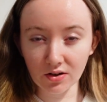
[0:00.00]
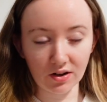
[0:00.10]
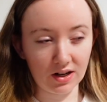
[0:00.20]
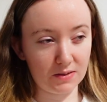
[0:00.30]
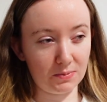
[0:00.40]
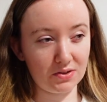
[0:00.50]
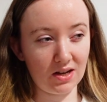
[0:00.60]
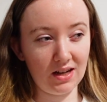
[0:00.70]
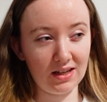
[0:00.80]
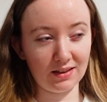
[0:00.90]
or I suppose
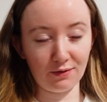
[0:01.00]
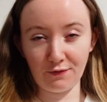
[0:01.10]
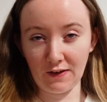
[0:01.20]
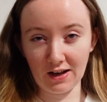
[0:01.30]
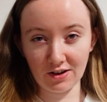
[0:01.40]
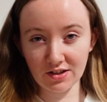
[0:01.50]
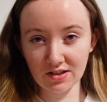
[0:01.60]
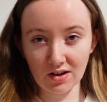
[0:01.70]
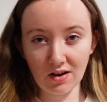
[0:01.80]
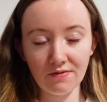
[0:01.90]
kind of like the filler
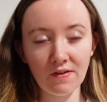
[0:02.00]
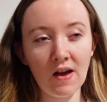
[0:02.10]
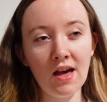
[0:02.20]
stuff.